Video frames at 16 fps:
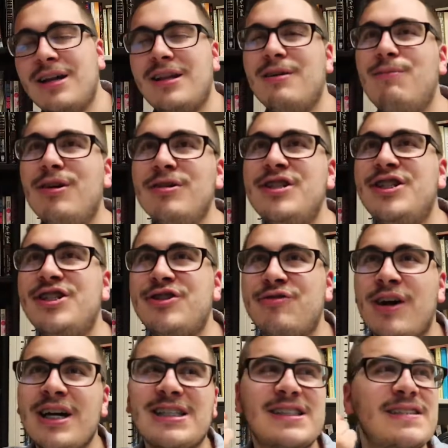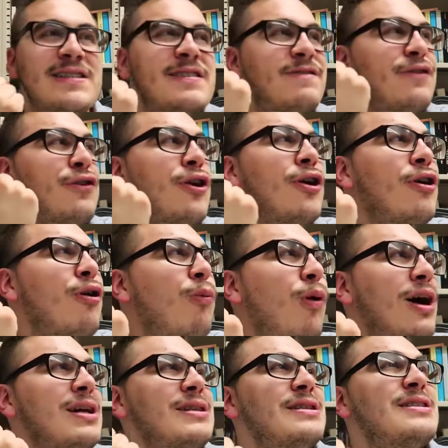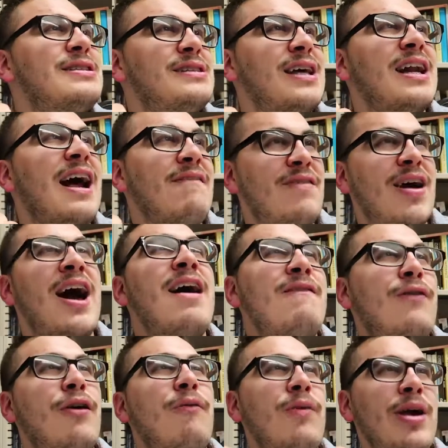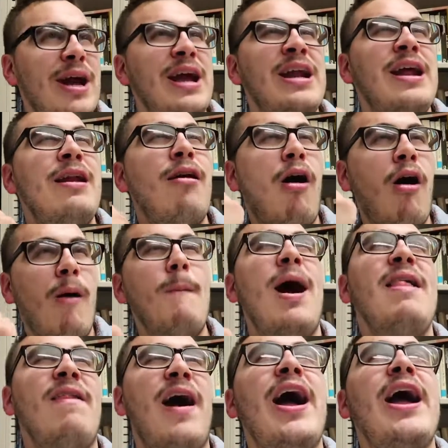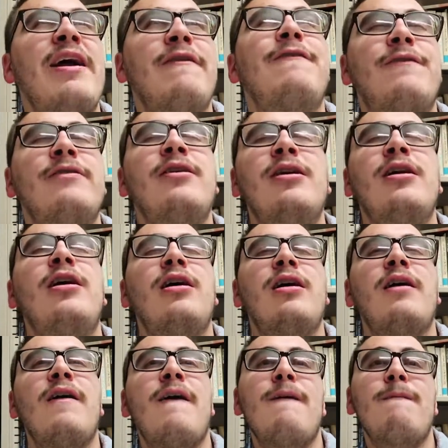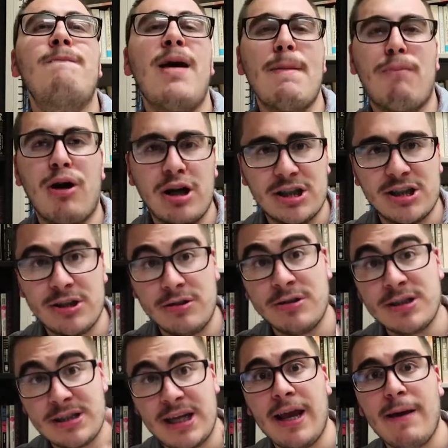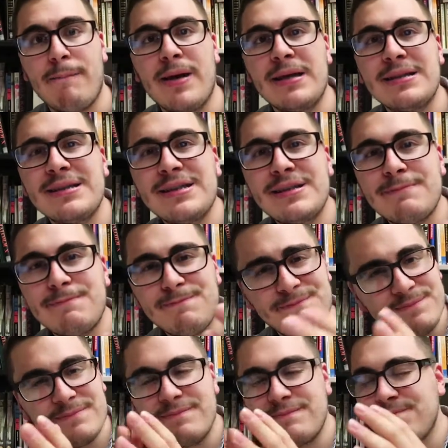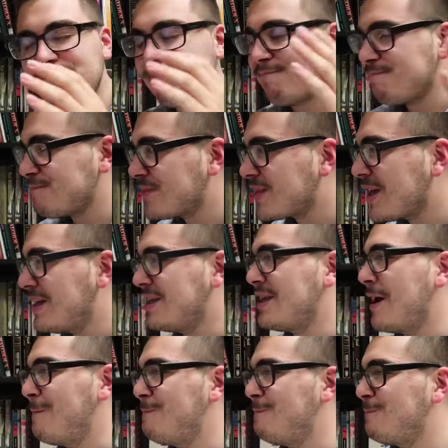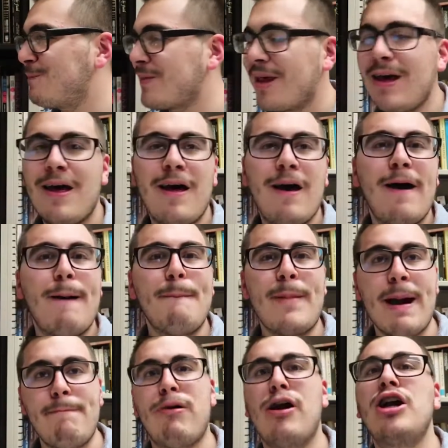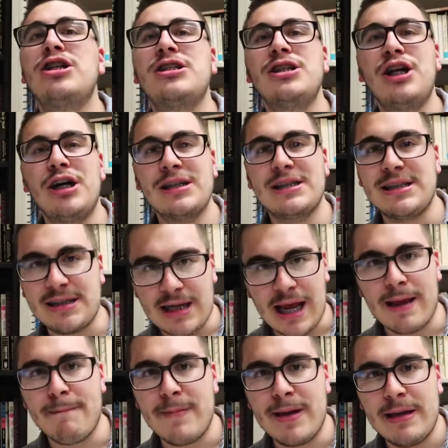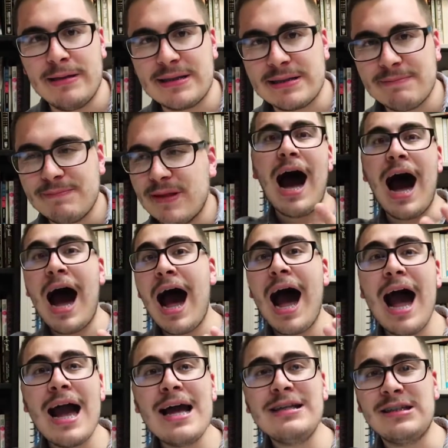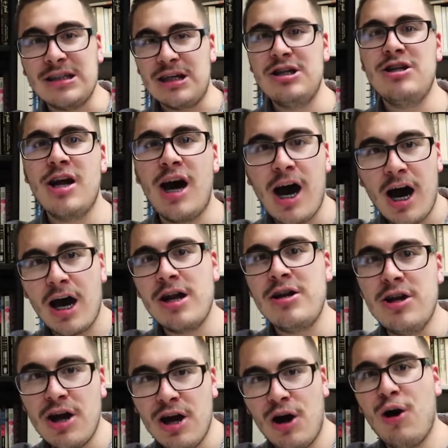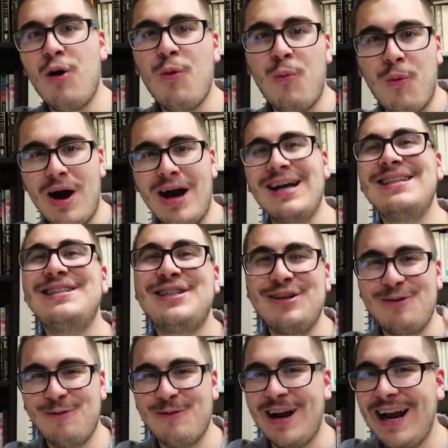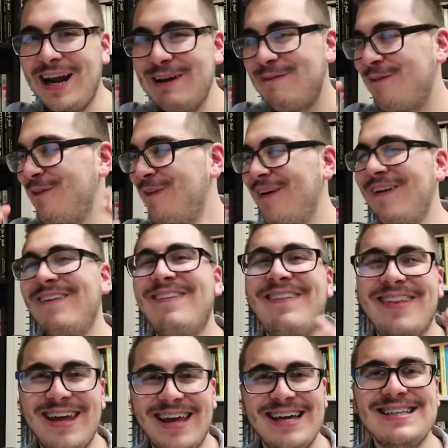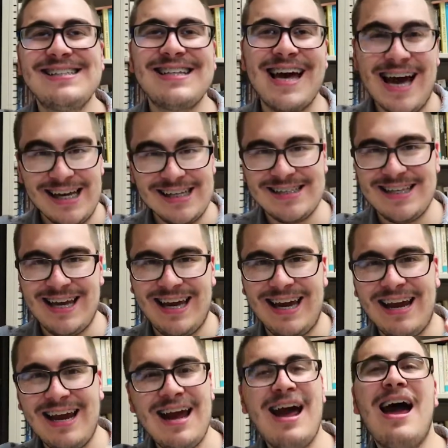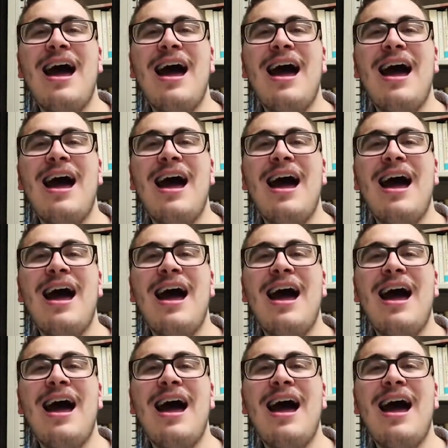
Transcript: The most stressful ones that I've ever written in all my life. My personal statements. Yep, my personal statements. I did not know what to write for this essay.